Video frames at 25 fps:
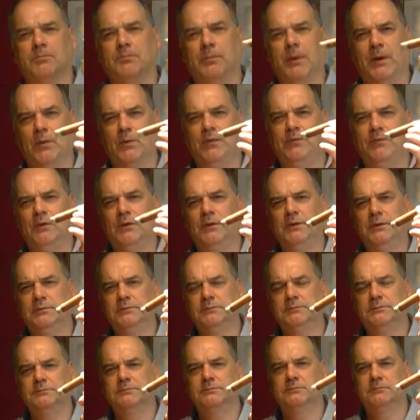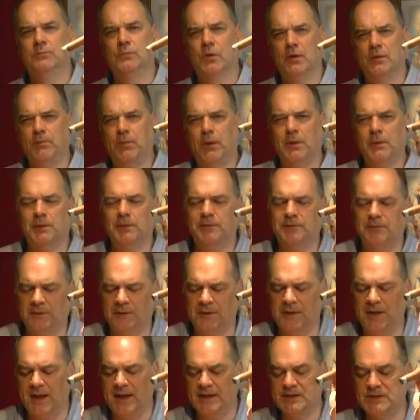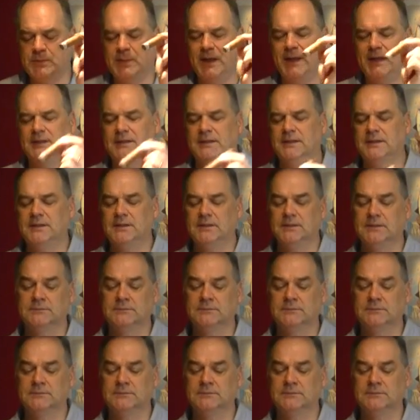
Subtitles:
Powerful, more powerful than I expected.